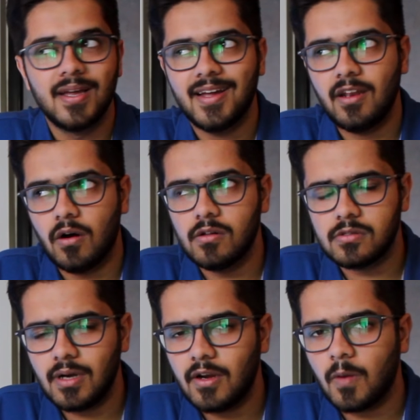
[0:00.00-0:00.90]
and
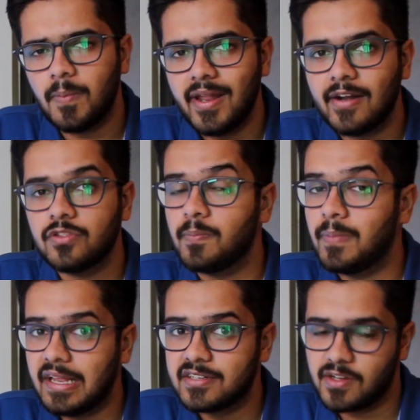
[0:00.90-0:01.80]
also I'll drop a link to the
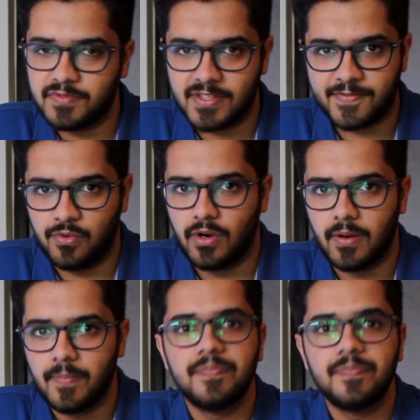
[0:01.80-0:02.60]
playlist of this phone.